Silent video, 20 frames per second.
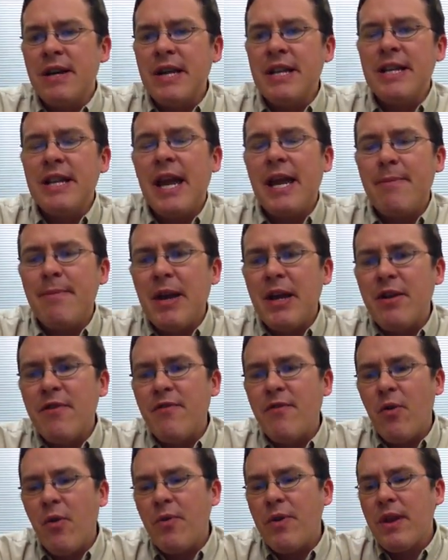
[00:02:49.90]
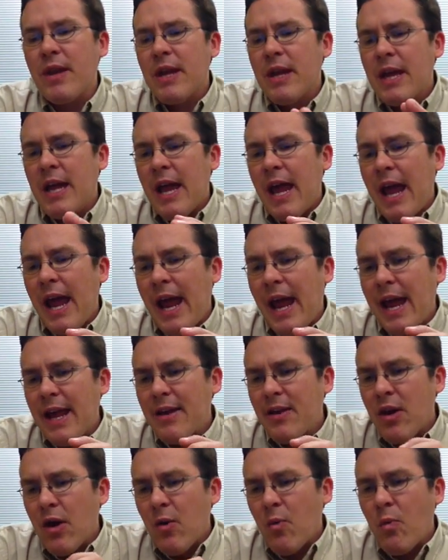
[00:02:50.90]
intake manifold.
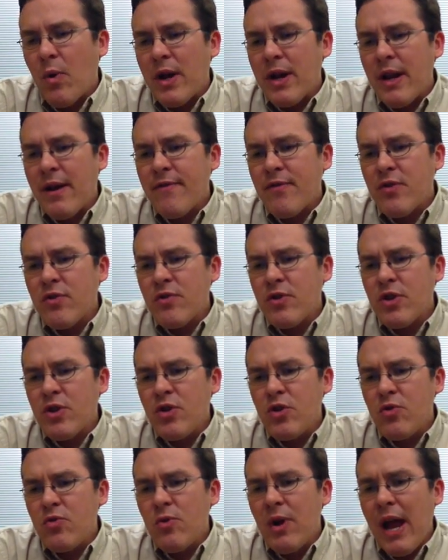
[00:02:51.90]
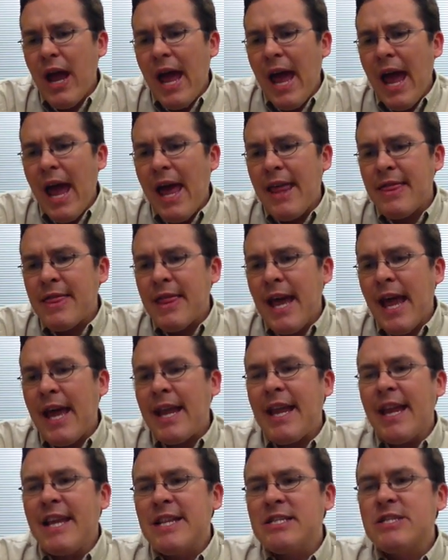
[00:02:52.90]
And whenever you add
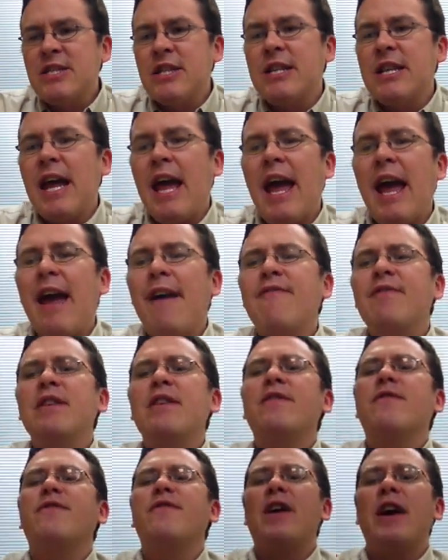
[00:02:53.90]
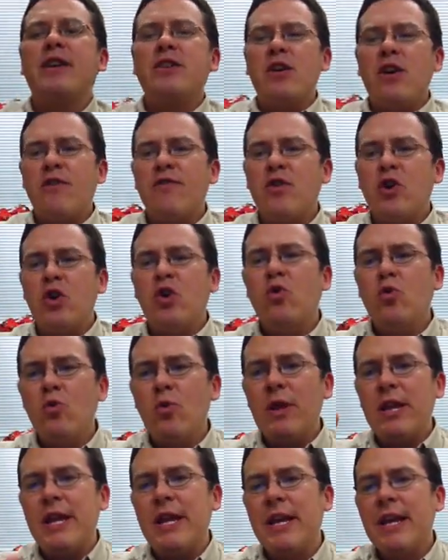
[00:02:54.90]
that, it's going to have the effect of
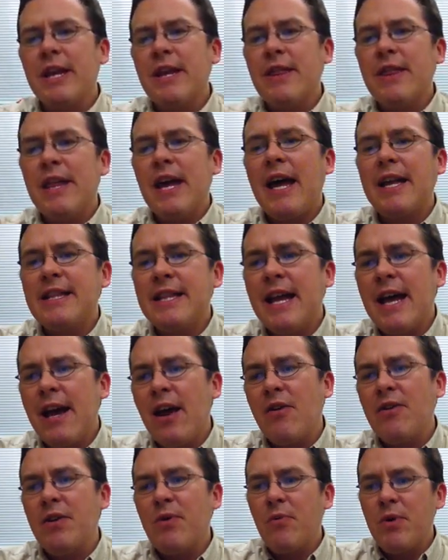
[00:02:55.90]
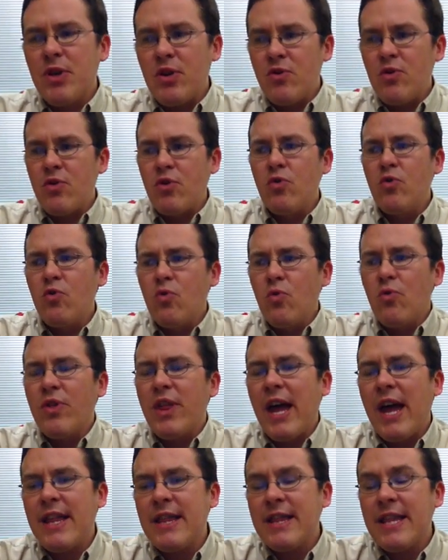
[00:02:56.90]
cooling that down. And when you cool
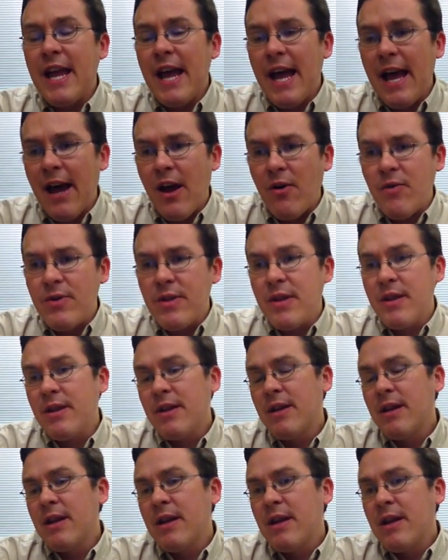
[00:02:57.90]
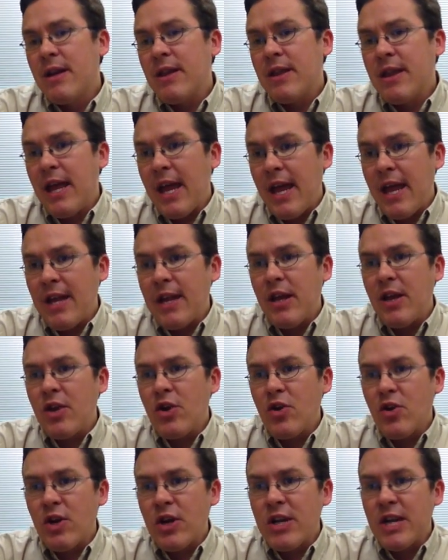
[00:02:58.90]
that down, then
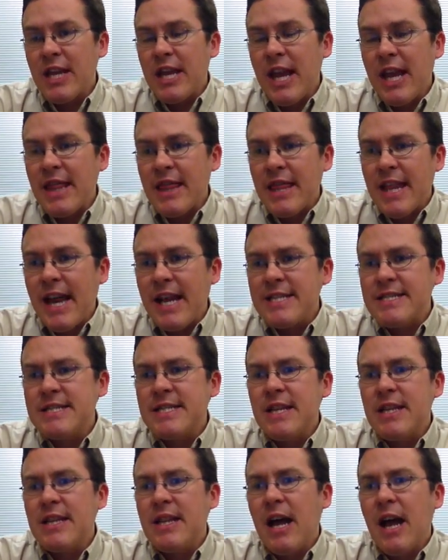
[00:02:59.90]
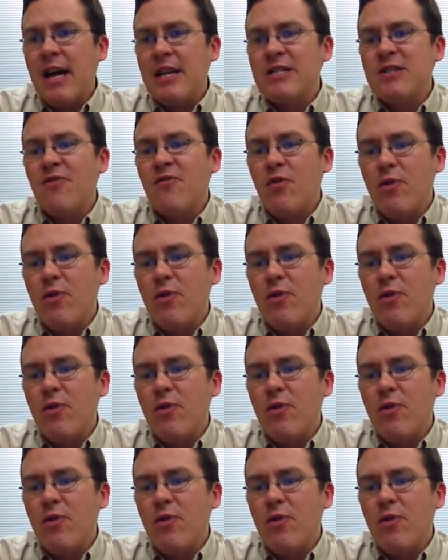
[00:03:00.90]
you're going to get less NOx